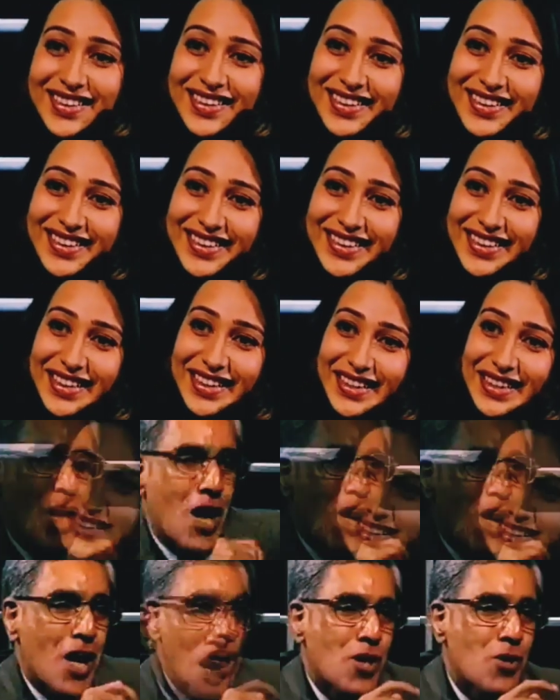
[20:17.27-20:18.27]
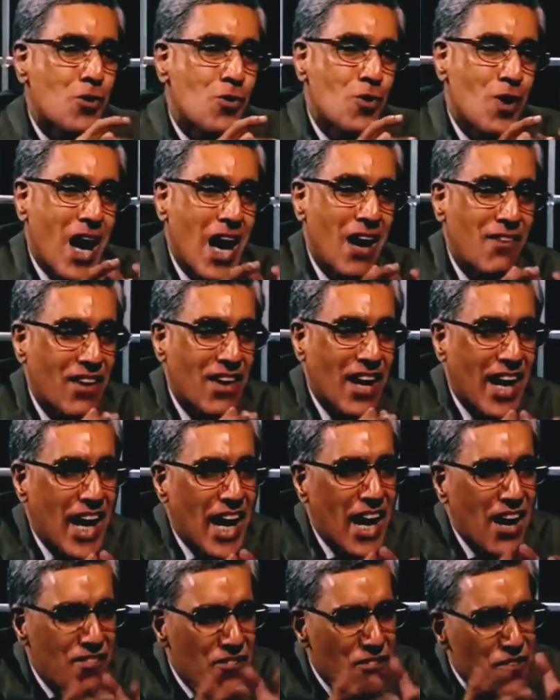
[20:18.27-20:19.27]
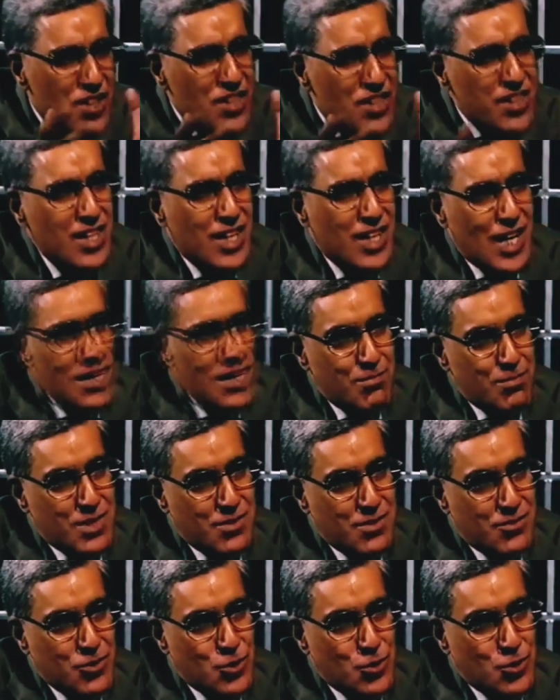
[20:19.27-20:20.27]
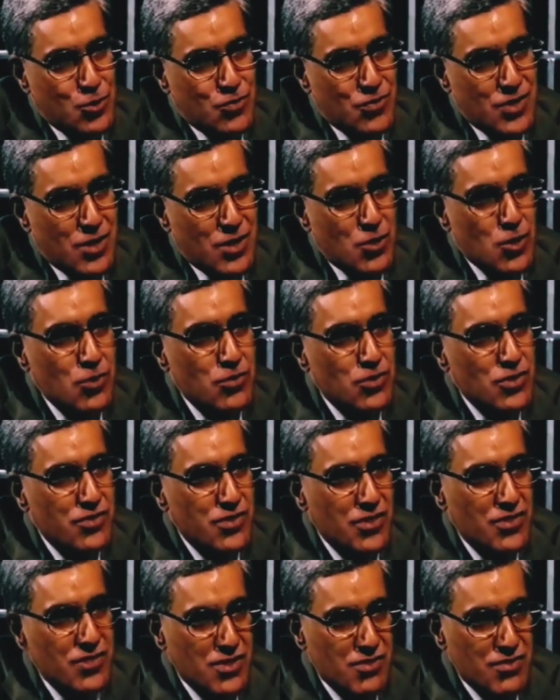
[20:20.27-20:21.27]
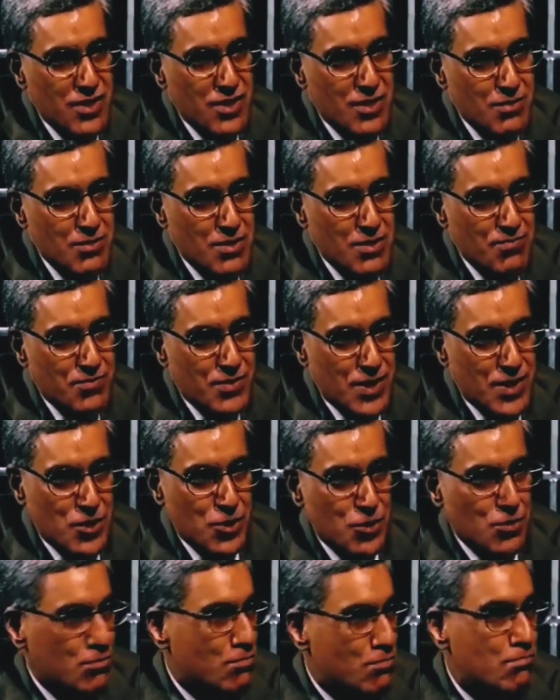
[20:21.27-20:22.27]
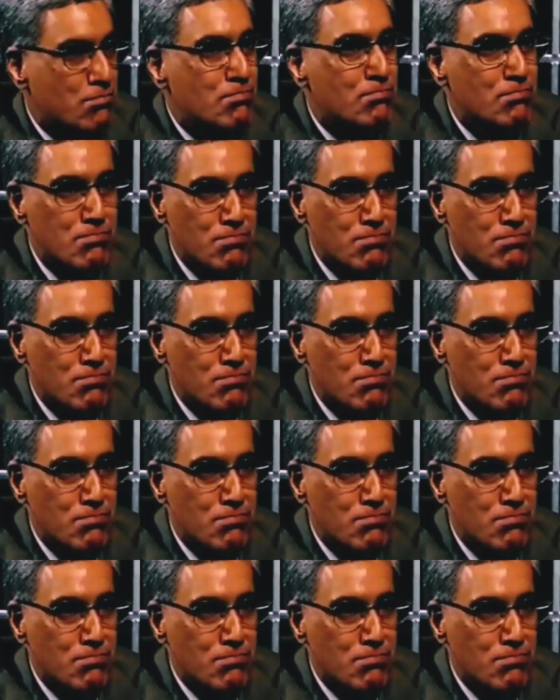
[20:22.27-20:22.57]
Tell me, you have everything happening for you. You've done over 50 films, yet you're